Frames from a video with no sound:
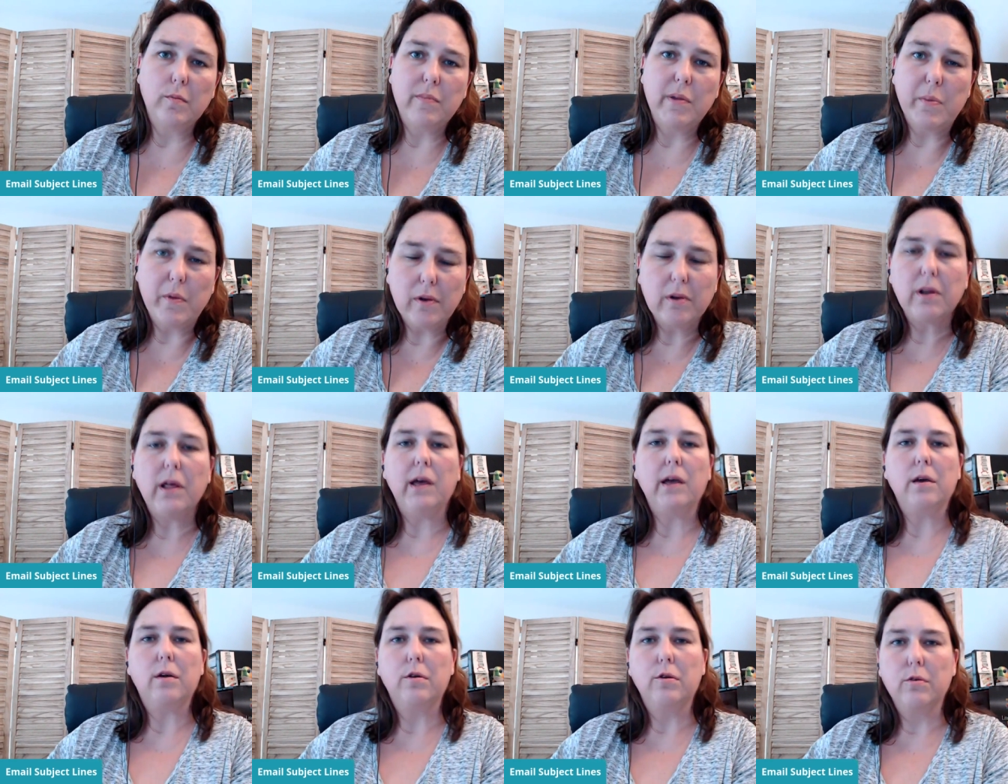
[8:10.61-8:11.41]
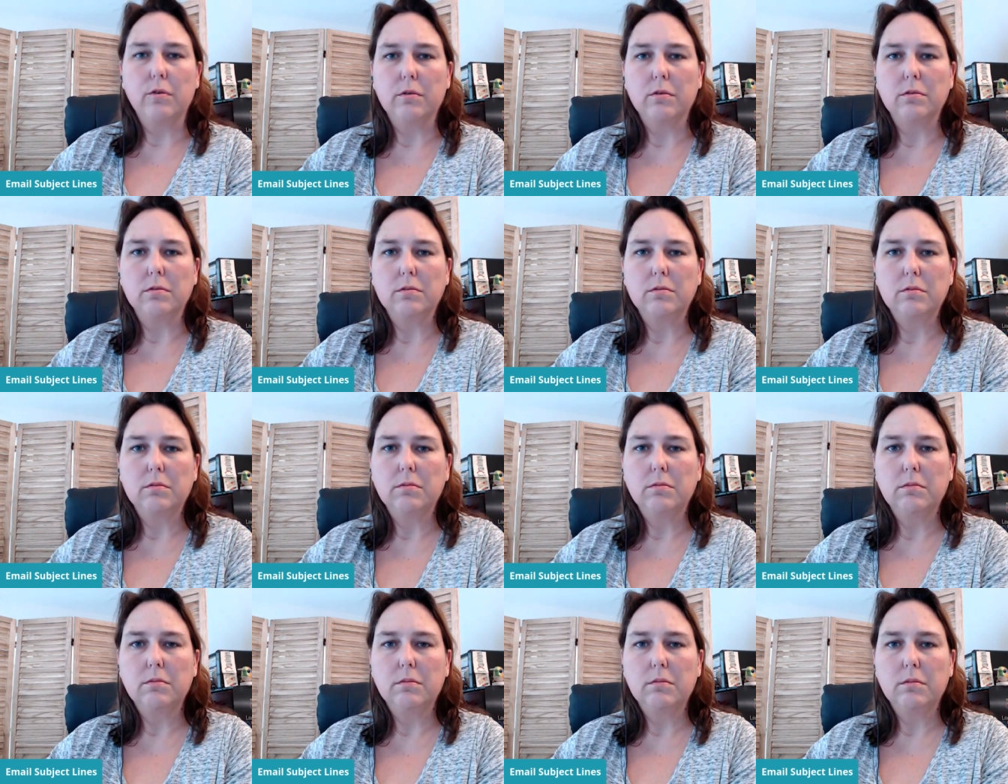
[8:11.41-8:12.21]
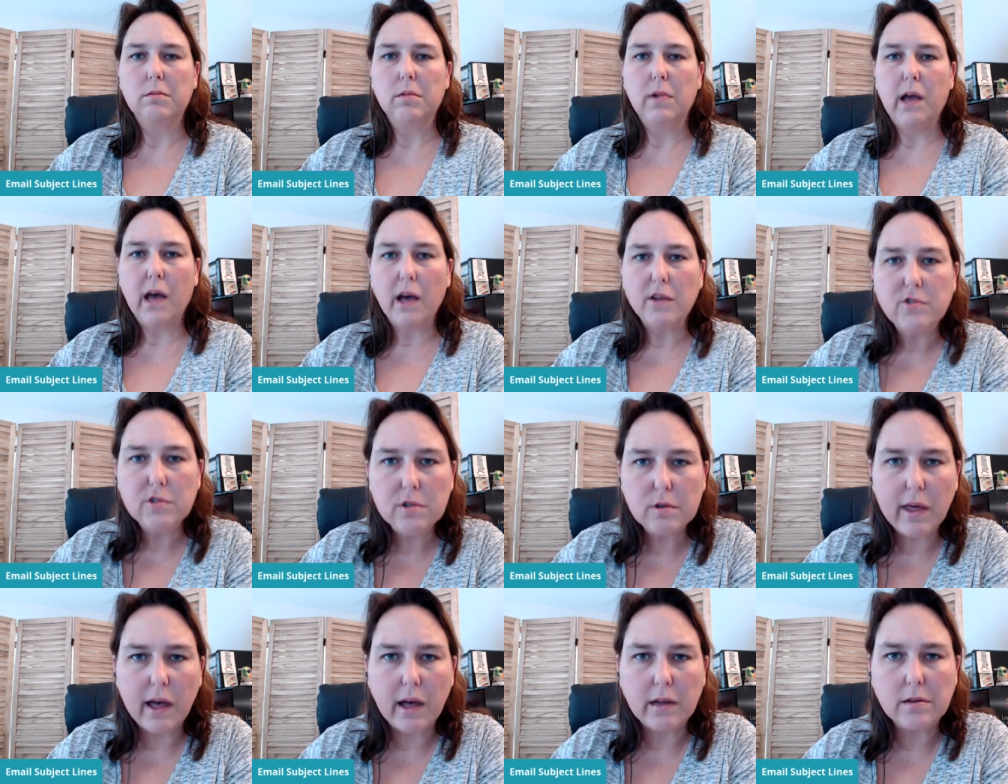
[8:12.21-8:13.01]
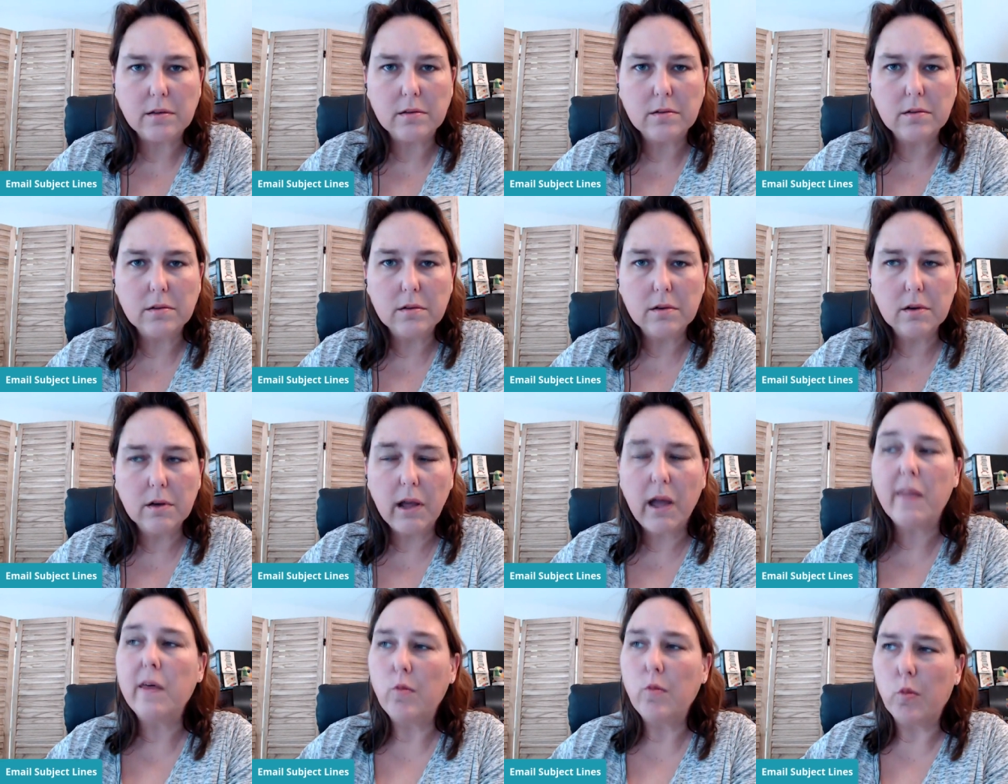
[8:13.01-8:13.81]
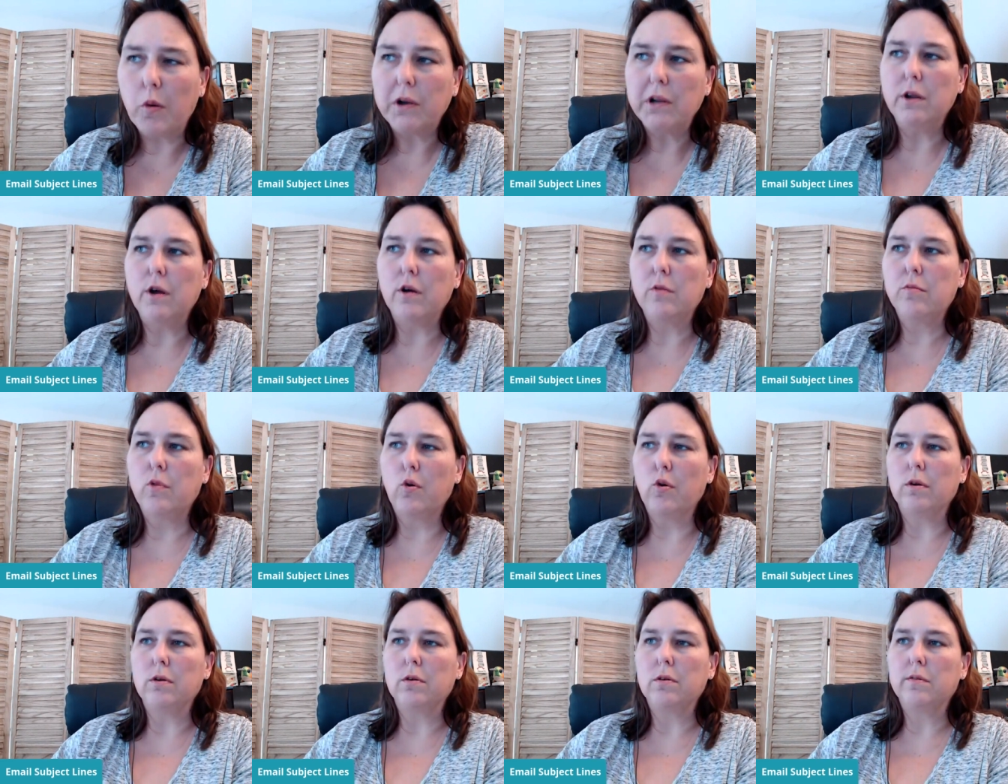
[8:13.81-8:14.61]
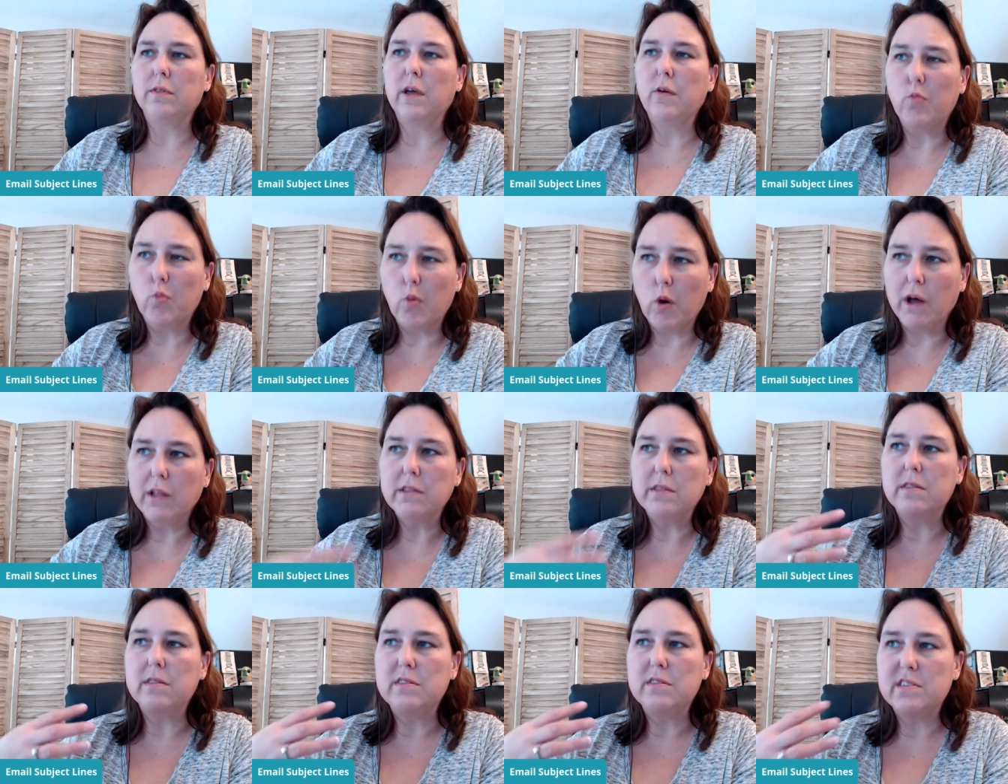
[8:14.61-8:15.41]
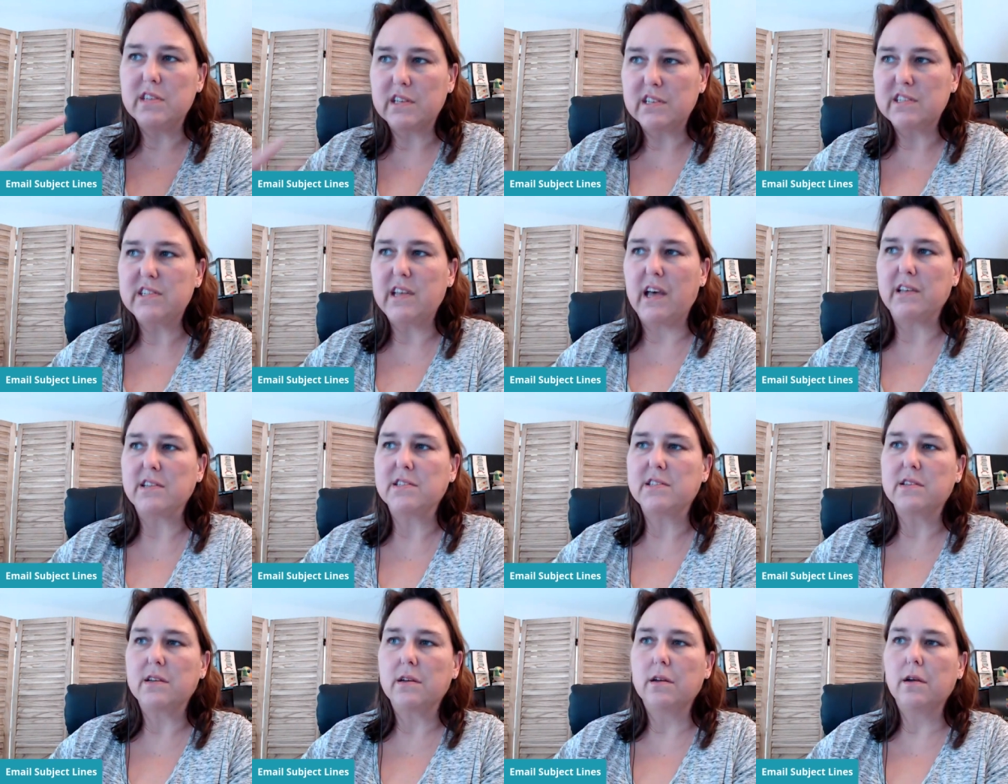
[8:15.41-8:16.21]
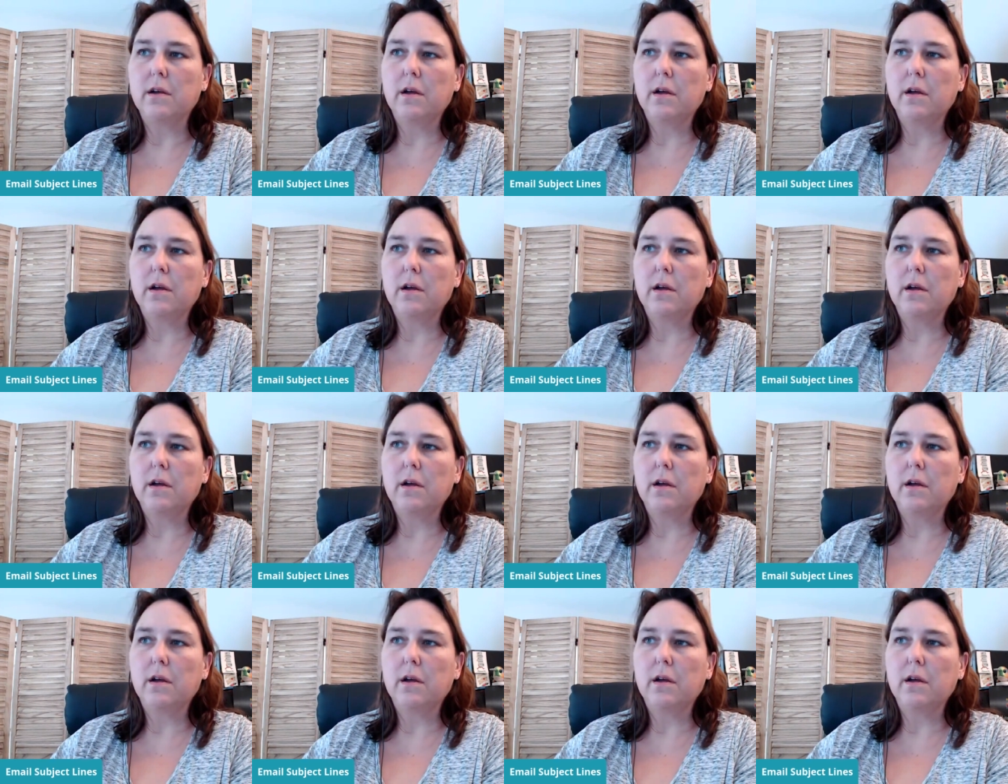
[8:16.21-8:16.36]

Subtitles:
People are like, cool. How'd you do that? And they want to know more. They want success.